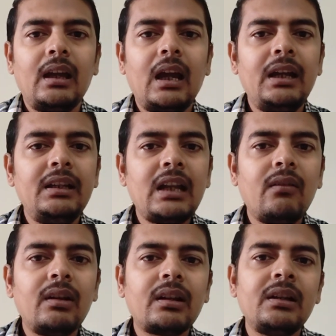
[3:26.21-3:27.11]
and in
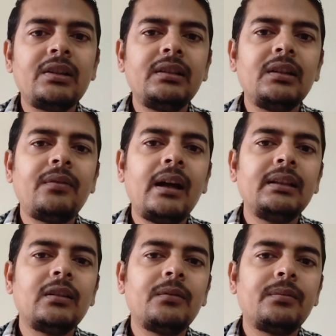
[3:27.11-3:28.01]
our country the
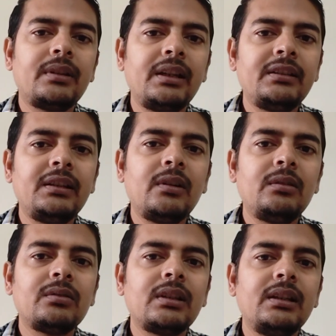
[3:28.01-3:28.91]
father of Green
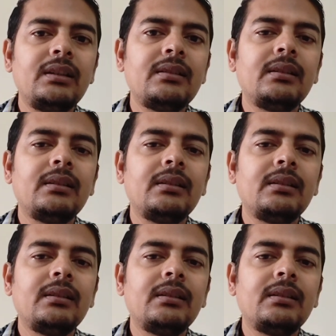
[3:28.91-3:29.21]
Revolution is